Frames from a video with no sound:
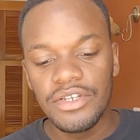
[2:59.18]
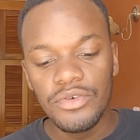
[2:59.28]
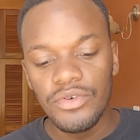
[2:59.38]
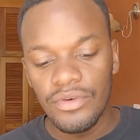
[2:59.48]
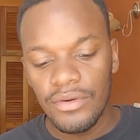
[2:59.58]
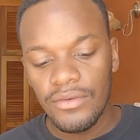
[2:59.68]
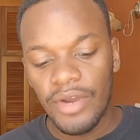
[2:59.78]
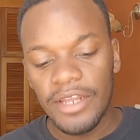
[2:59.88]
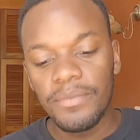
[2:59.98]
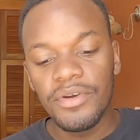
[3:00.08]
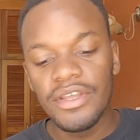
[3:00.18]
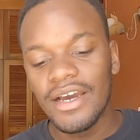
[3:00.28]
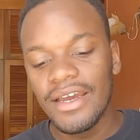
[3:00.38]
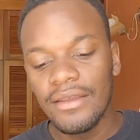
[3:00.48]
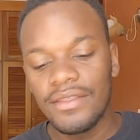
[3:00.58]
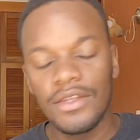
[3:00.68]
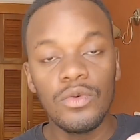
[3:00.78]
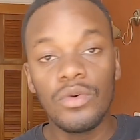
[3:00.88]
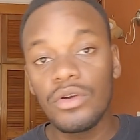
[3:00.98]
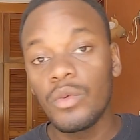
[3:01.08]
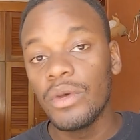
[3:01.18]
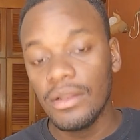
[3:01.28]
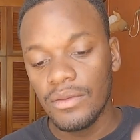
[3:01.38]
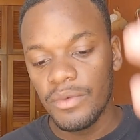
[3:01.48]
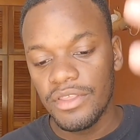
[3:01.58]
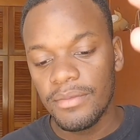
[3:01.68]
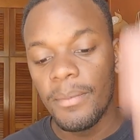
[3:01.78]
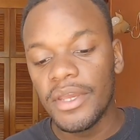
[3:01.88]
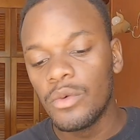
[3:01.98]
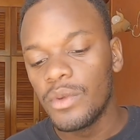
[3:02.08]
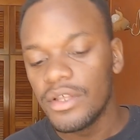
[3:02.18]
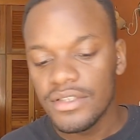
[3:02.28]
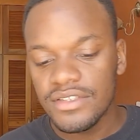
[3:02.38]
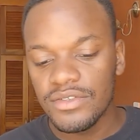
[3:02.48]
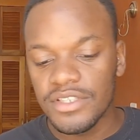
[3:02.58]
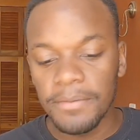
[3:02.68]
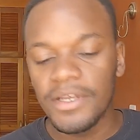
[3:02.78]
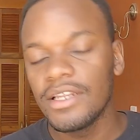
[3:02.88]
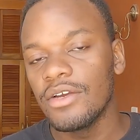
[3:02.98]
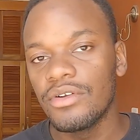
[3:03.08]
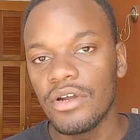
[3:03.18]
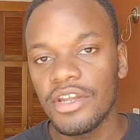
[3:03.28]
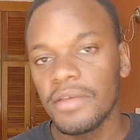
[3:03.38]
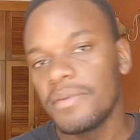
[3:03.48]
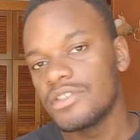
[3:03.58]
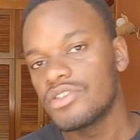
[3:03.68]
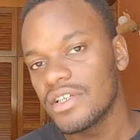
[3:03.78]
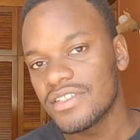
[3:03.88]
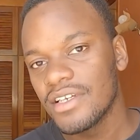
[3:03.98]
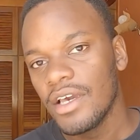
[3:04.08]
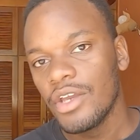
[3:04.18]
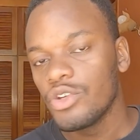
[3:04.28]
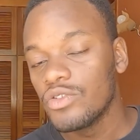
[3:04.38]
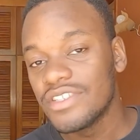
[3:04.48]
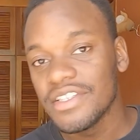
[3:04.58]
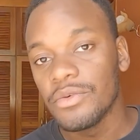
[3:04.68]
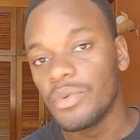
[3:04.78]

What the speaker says: do ride pretty high, they do work well with big wheels. So typically on RKP trucks, you'll see